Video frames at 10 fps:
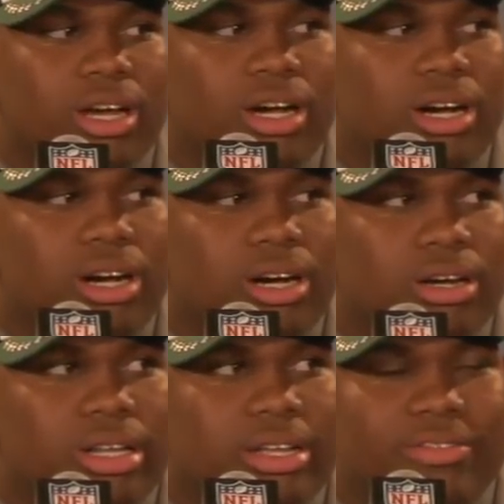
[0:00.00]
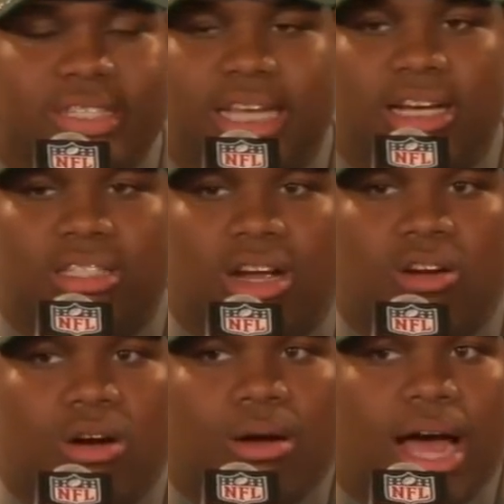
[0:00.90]
Uh, defensive tackles are
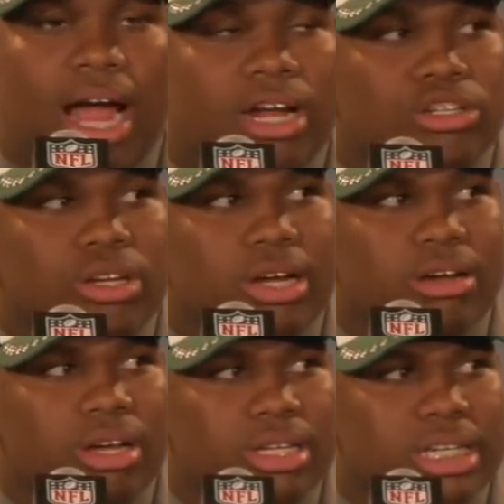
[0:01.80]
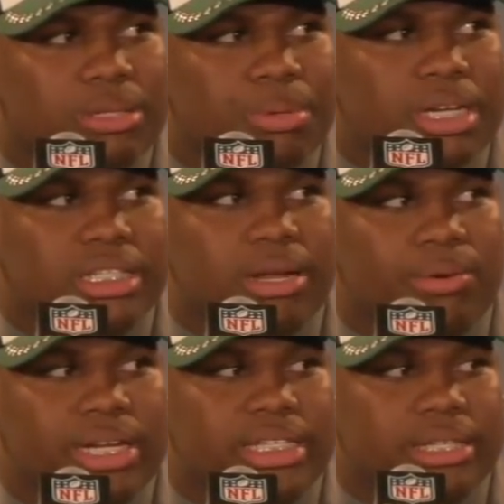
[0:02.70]
going higher in the draft just because that
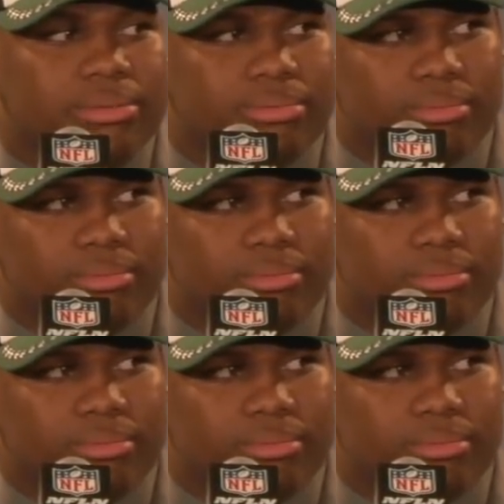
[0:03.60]
reason.